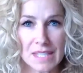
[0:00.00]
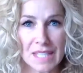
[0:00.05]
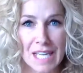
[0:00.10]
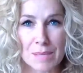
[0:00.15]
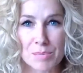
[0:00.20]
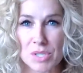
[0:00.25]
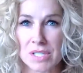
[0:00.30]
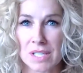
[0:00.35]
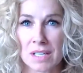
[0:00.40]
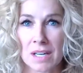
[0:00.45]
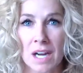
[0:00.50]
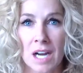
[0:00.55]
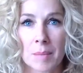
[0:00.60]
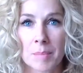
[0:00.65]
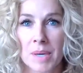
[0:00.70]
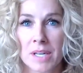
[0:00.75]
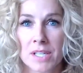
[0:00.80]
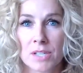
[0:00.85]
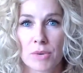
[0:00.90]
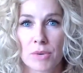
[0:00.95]
I'm just going to
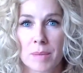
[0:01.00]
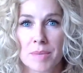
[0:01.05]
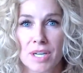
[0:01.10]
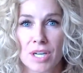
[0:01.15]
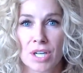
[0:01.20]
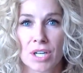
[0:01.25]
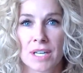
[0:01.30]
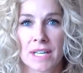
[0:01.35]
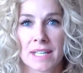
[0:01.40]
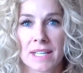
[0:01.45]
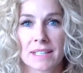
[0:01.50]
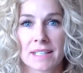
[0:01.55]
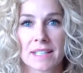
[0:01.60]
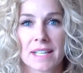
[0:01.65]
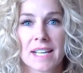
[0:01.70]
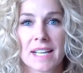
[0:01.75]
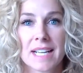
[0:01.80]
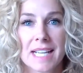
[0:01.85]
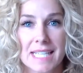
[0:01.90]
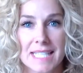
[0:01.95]
hop on to webinar
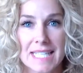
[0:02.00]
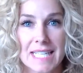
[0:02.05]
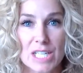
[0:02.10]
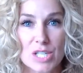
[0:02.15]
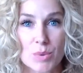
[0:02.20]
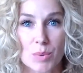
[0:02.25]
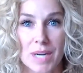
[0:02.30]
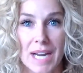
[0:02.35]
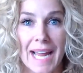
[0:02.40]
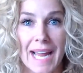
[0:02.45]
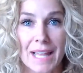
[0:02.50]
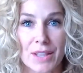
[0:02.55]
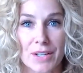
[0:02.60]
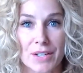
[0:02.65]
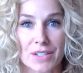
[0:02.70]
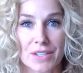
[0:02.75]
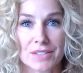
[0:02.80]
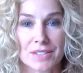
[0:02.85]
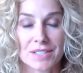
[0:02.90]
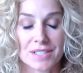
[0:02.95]
and teach what I
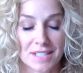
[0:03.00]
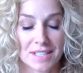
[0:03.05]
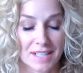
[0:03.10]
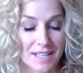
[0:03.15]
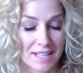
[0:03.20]
learned.